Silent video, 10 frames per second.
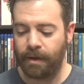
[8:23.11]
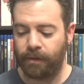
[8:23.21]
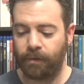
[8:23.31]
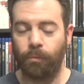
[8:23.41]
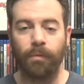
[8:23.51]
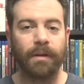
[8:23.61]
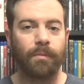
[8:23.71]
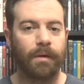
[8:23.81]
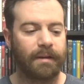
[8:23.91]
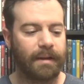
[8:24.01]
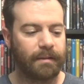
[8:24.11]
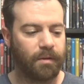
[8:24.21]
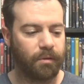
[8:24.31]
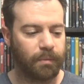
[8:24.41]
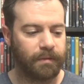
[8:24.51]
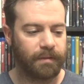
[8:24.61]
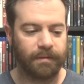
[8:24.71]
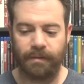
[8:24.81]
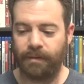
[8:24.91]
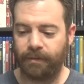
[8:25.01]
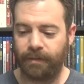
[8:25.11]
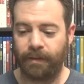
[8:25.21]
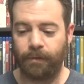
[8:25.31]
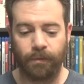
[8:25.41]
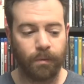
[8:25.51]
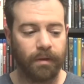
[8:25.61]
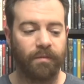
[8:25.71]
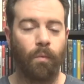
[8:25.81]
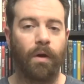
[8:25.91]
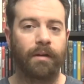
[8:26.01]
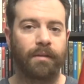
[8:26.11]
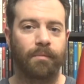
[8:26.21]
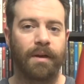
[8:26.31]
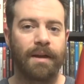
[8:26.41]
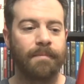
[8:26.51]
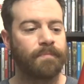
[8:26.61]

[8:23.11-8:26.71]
So I really wanted to get all three seasons in this set. So it's cool to have one and three.